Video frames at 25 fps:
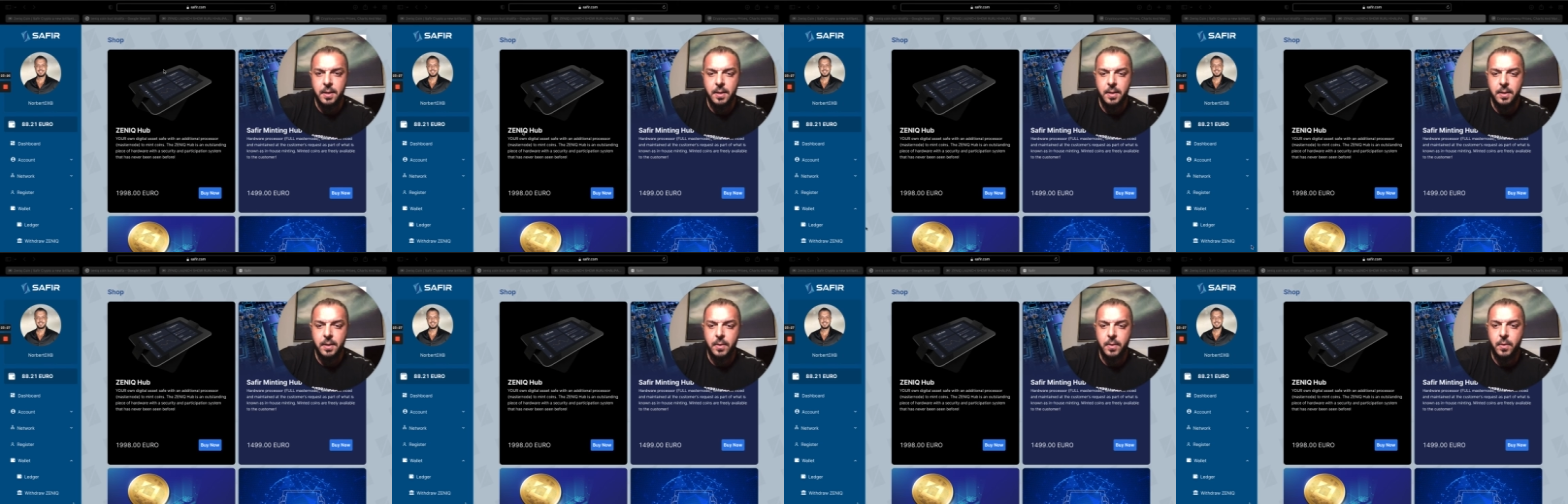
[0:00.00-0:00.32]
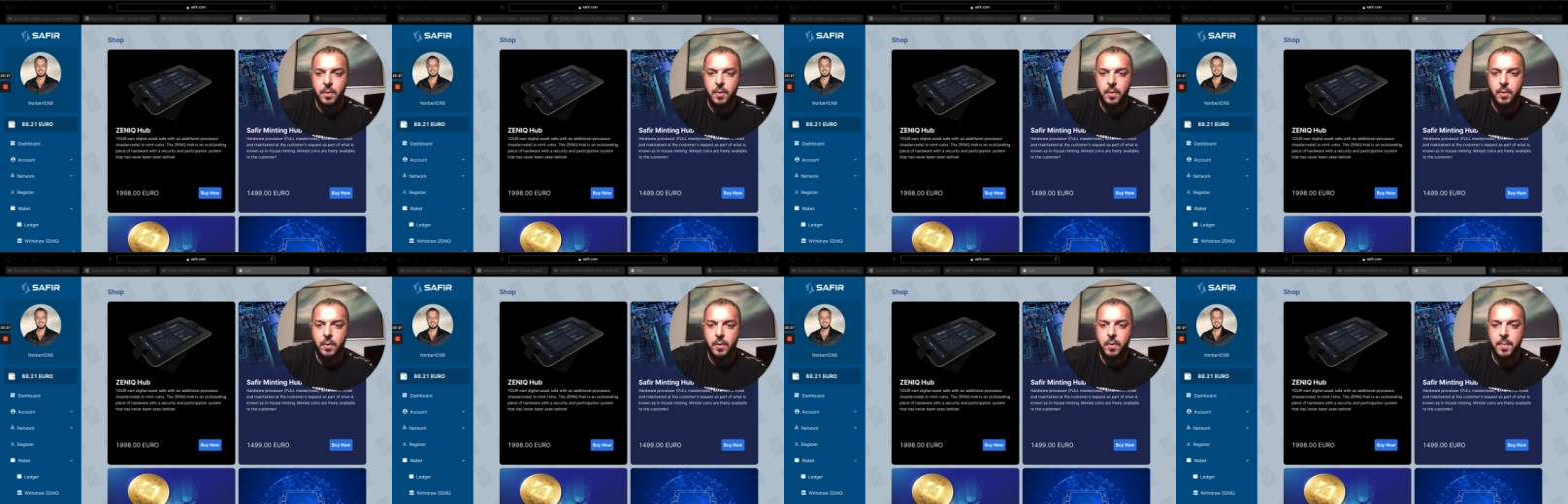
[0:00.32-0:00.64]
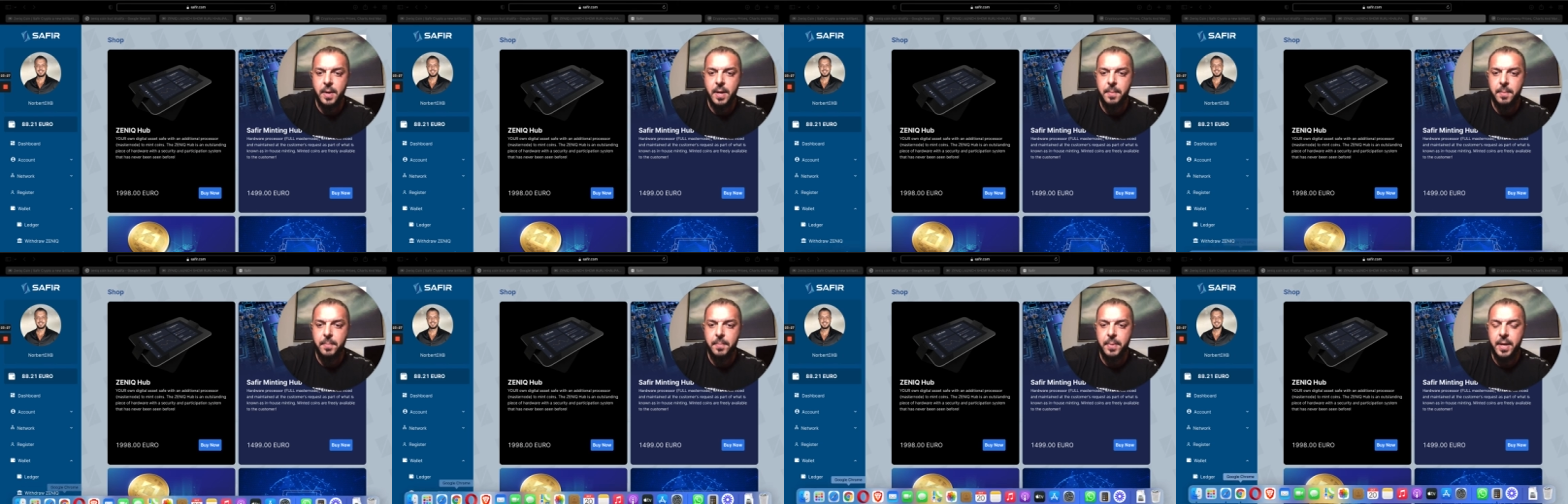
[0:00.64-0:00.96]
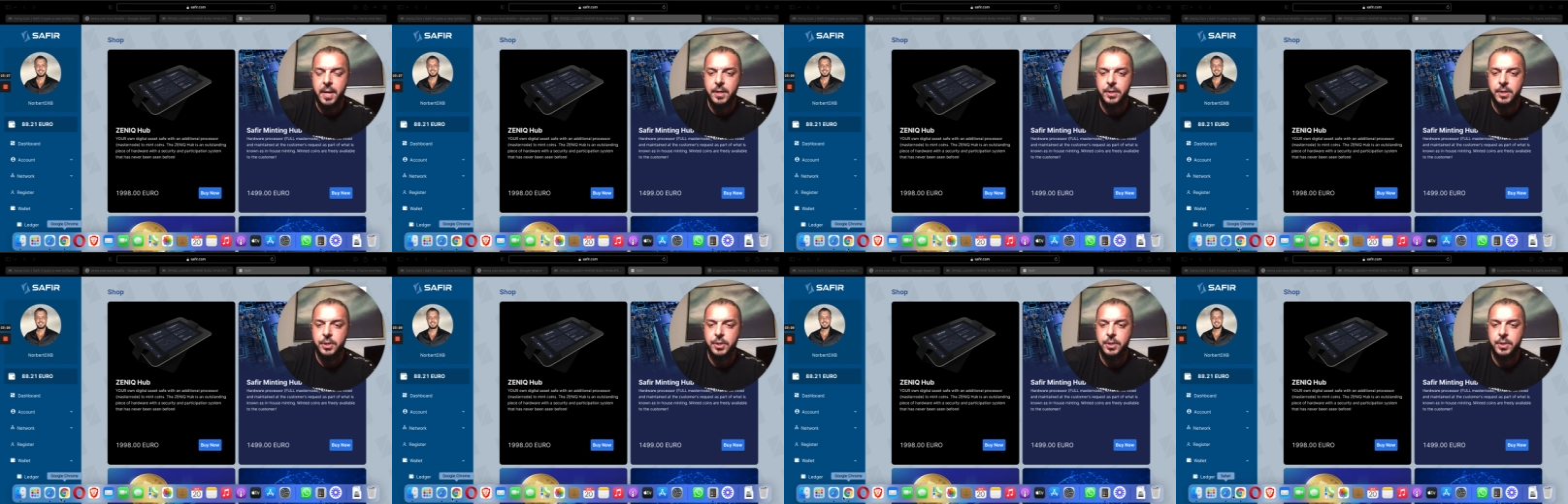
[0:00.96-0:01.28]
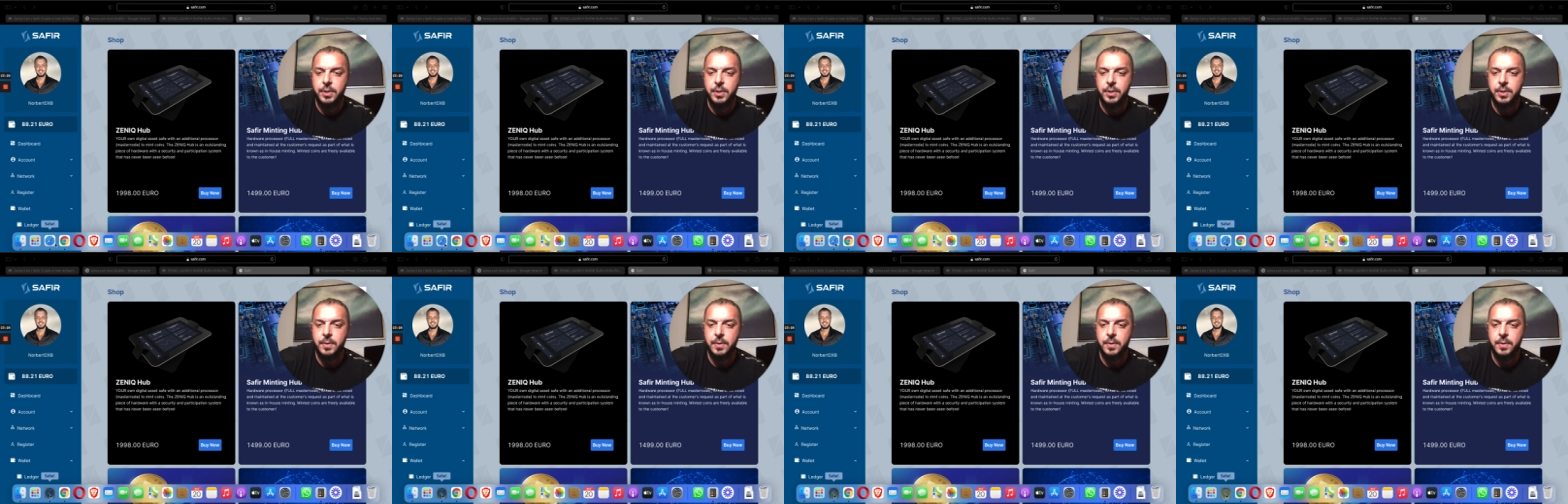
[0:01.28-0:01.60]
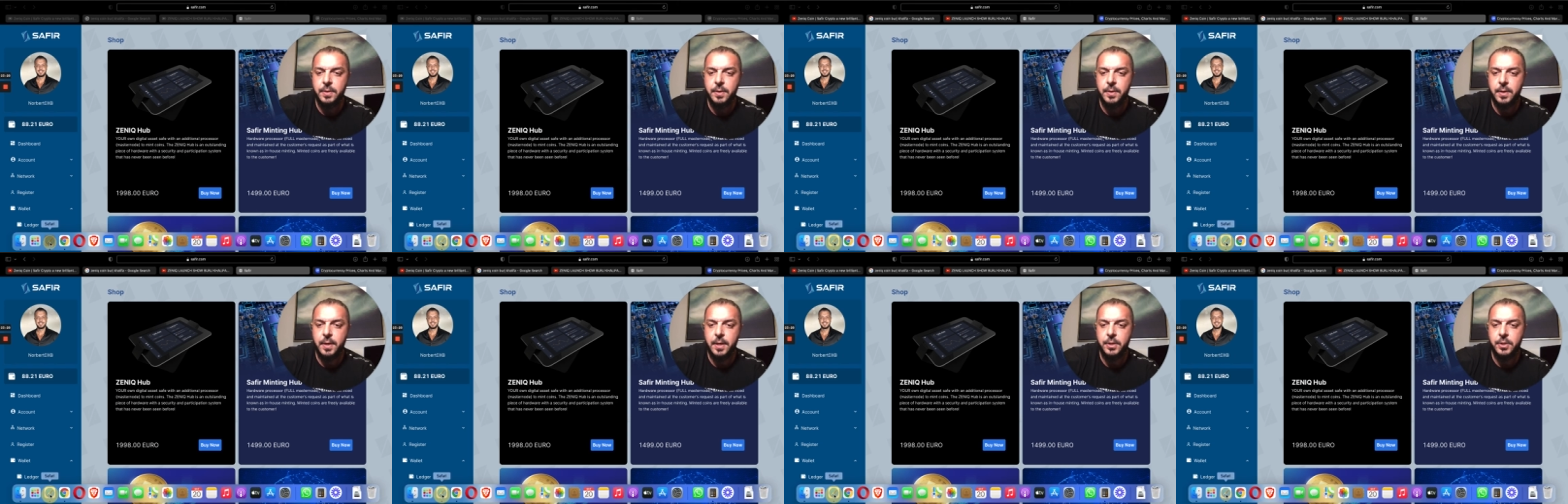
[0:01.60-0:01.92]
on my page.
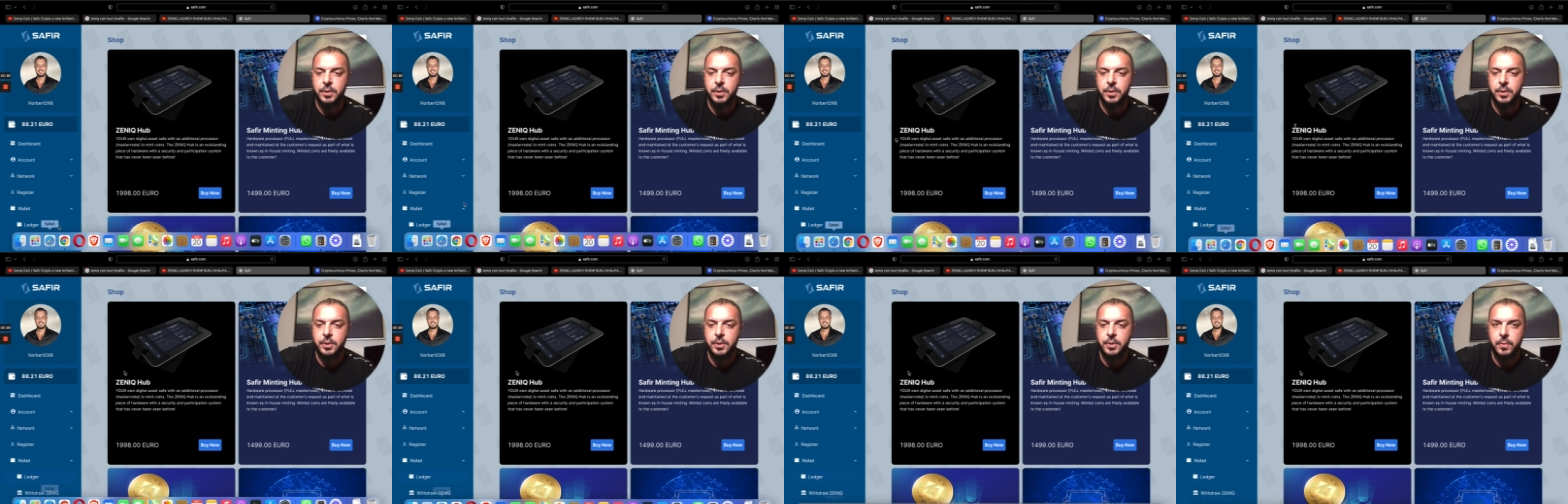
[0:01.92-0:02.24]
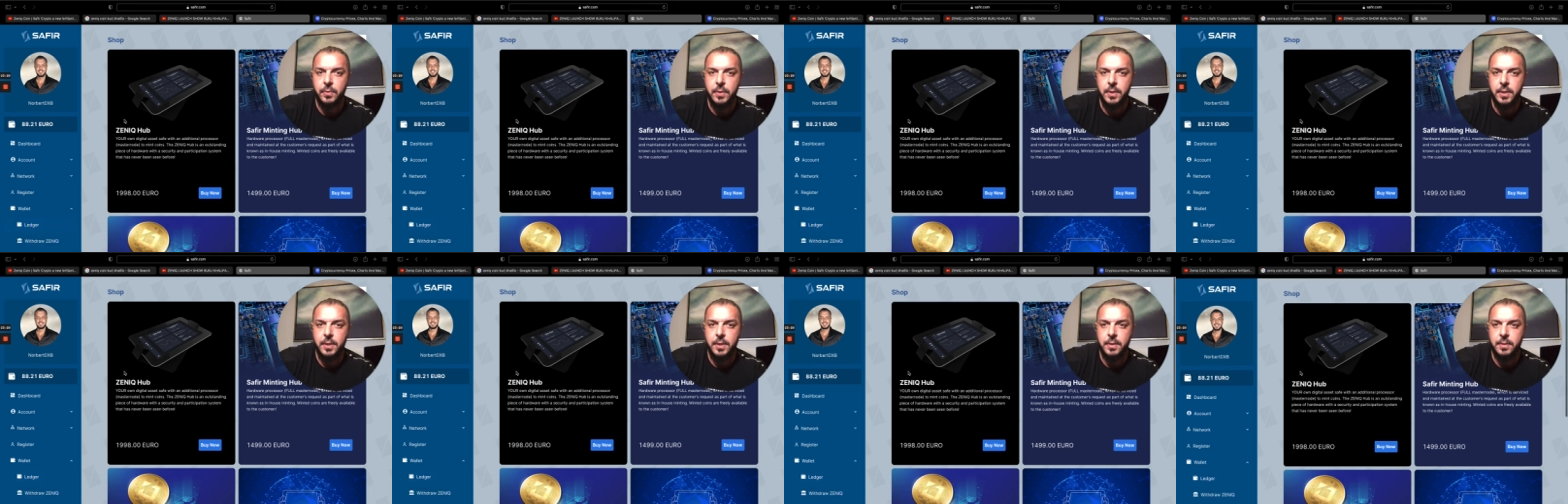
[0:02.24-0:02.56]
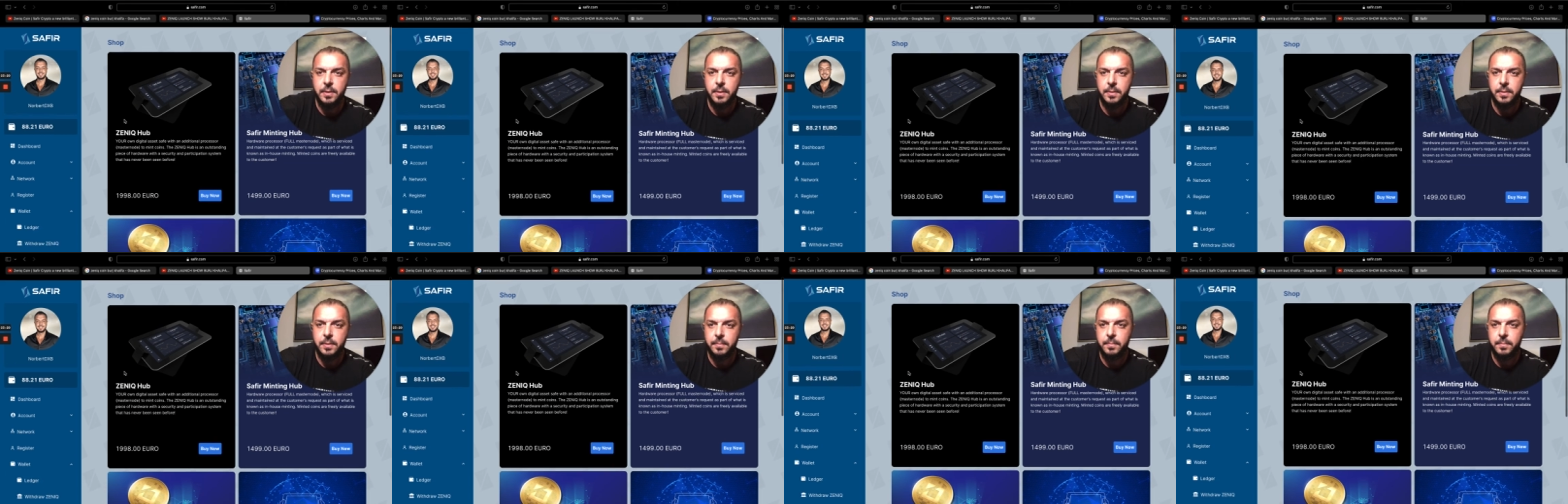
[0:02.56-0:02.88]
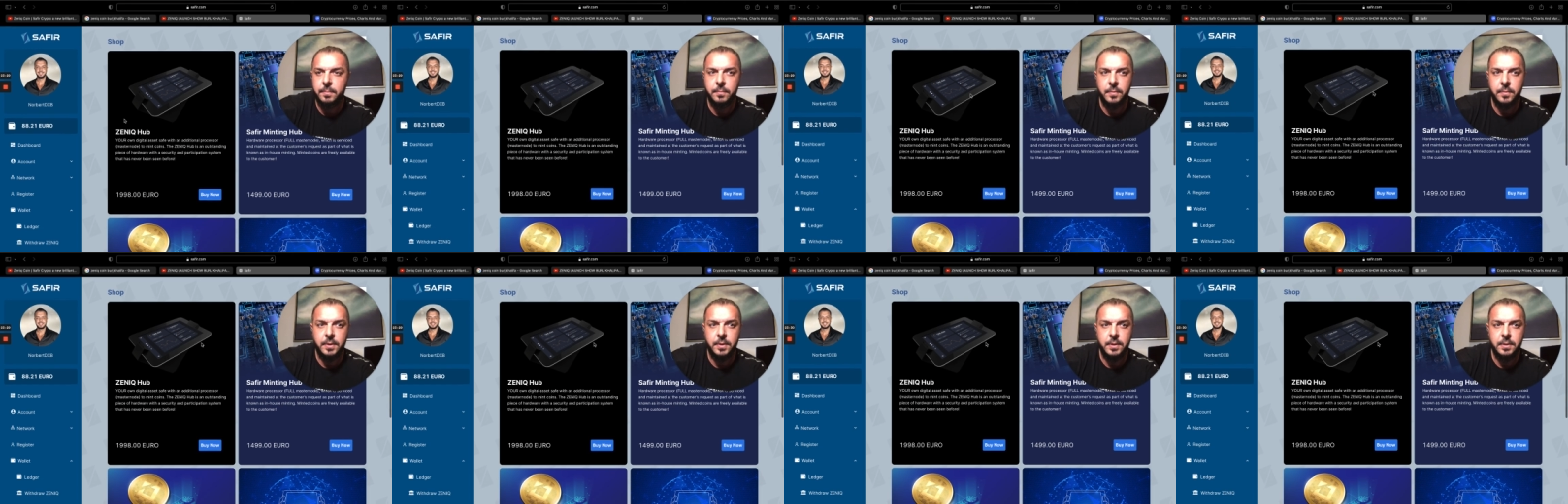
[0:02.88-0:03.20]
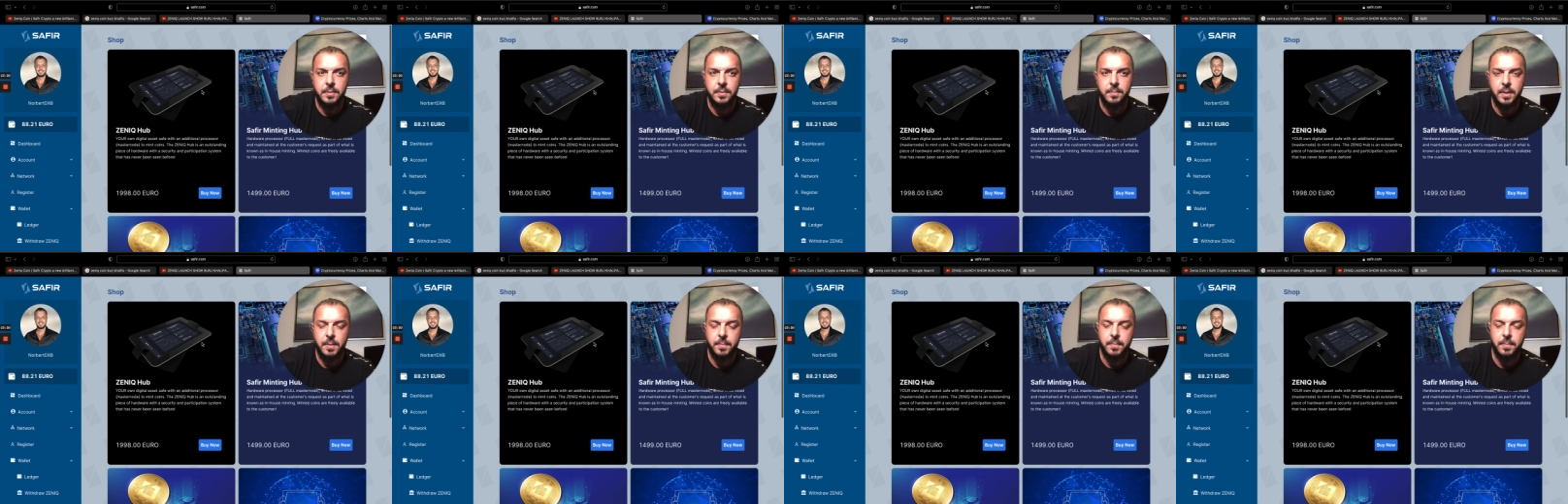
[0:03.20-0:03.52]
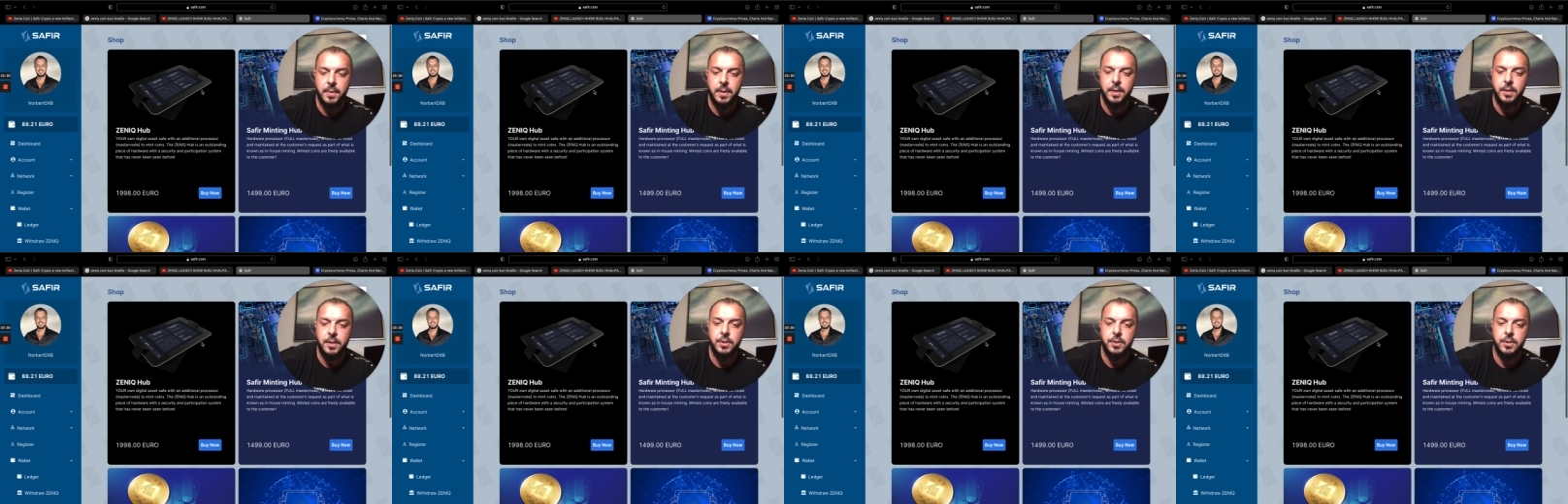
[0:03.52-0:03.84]
I show you here. Where is my
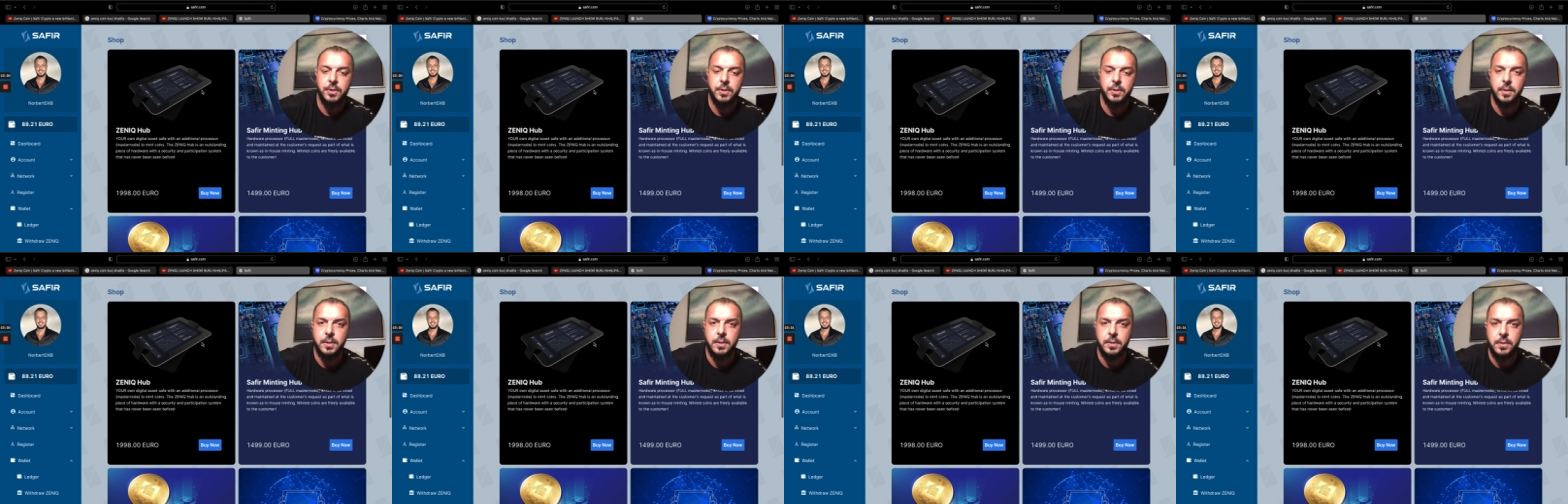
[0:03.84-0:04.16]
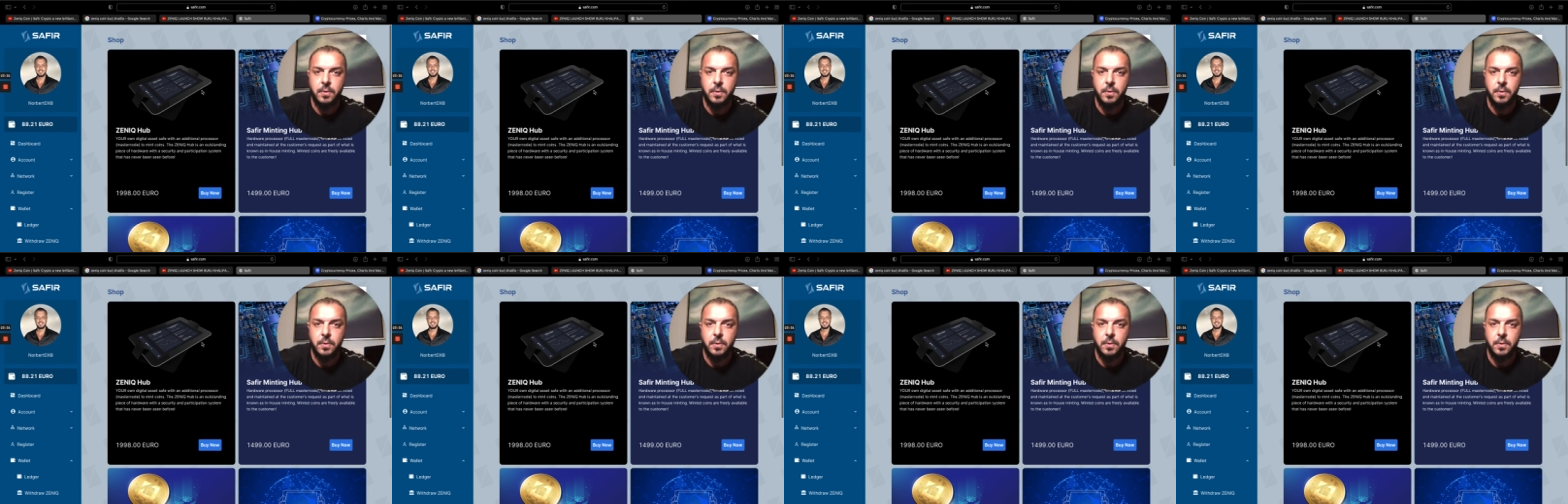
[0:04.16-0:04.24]
page? Let's go